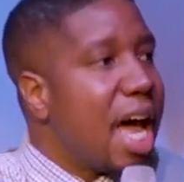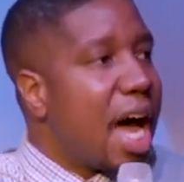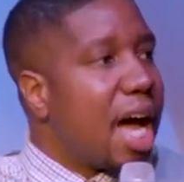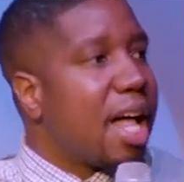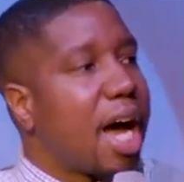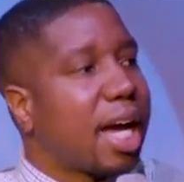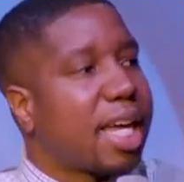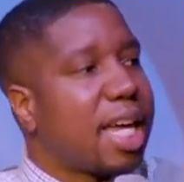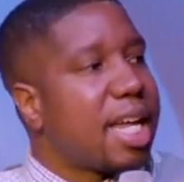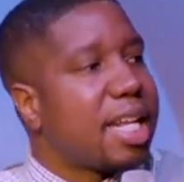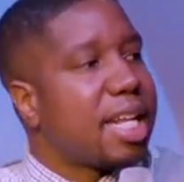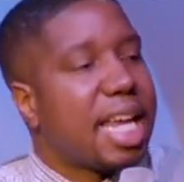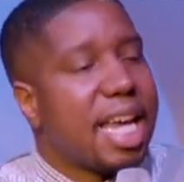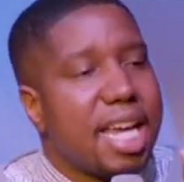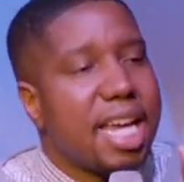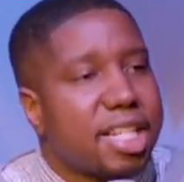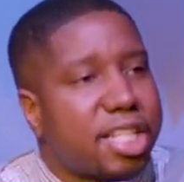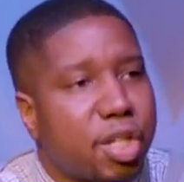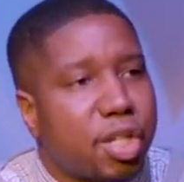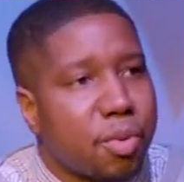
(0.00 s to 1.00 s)
uh, again,
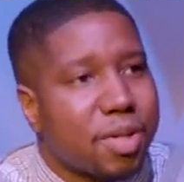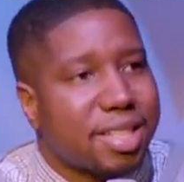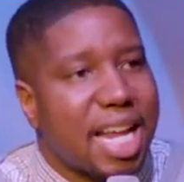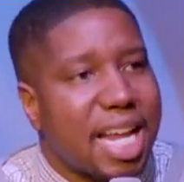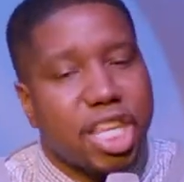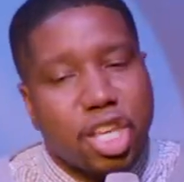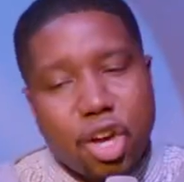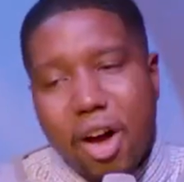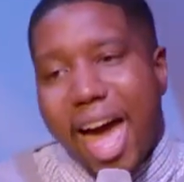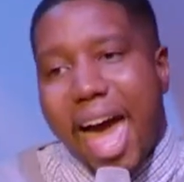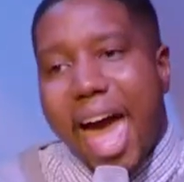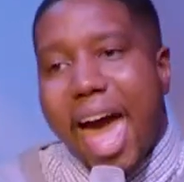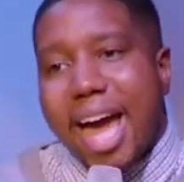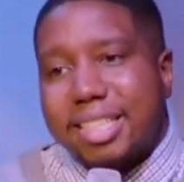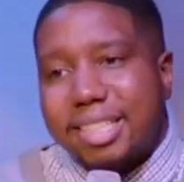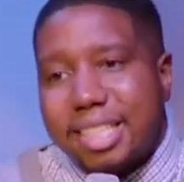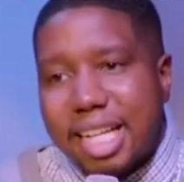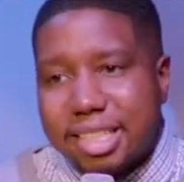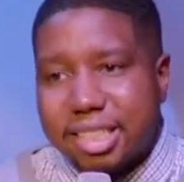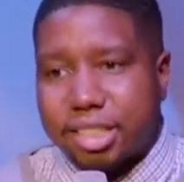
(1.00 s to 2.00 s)
the issue is not your
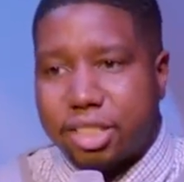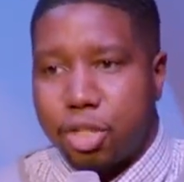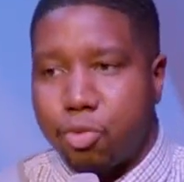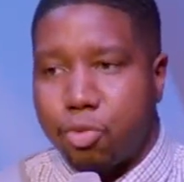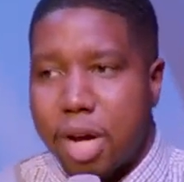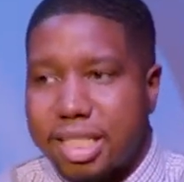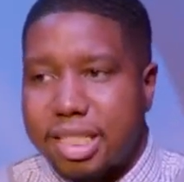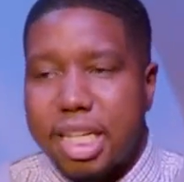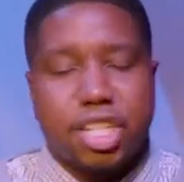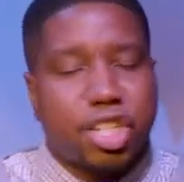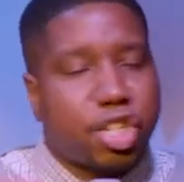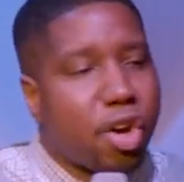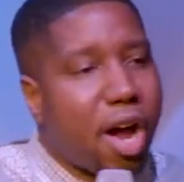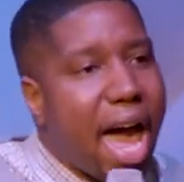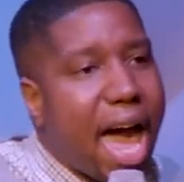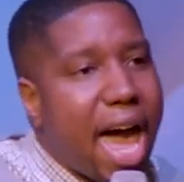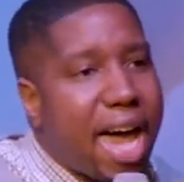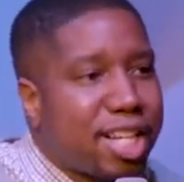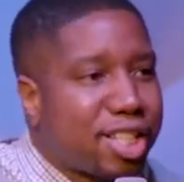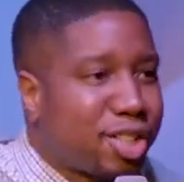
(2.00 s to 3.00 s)
access to rest, it's your
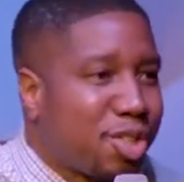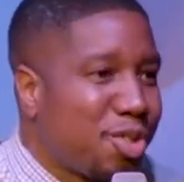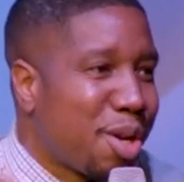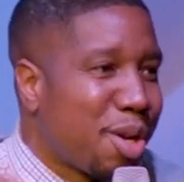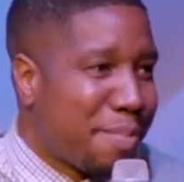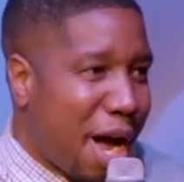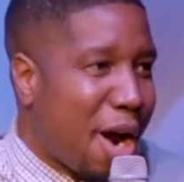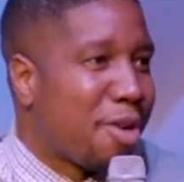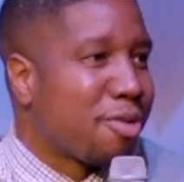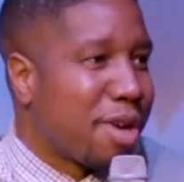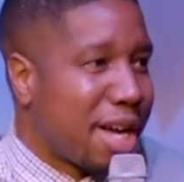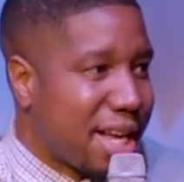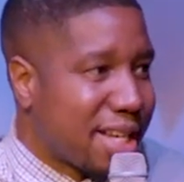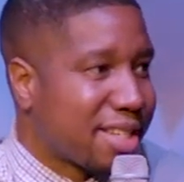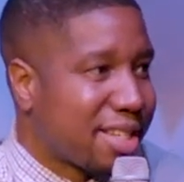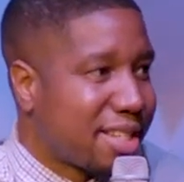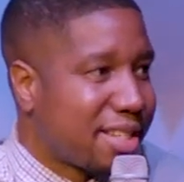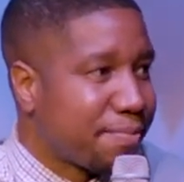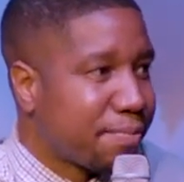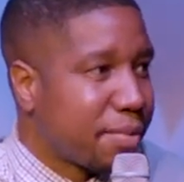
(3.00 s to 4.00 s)
attitude about
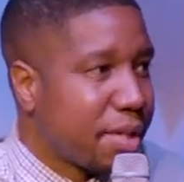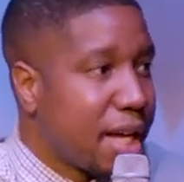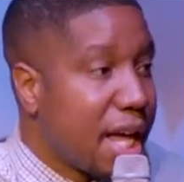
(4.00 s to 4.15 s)
rest.